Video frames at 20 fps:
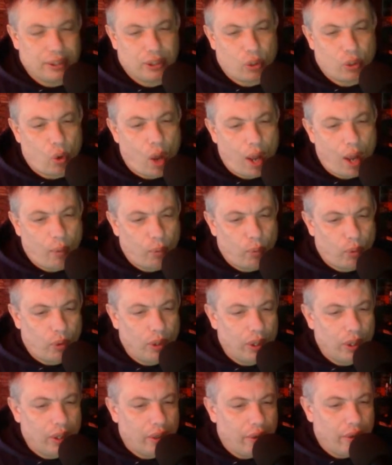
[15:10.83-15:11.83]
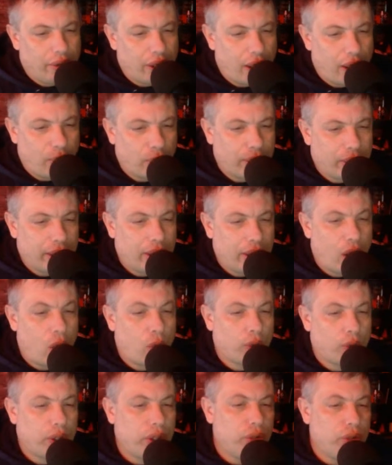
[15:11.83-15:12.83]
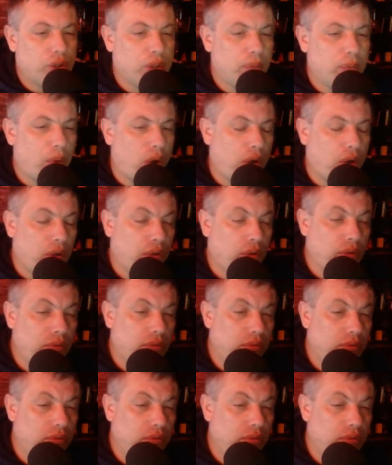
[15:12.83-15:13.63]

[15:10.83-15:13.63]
so I will get a hold of you tomorrow.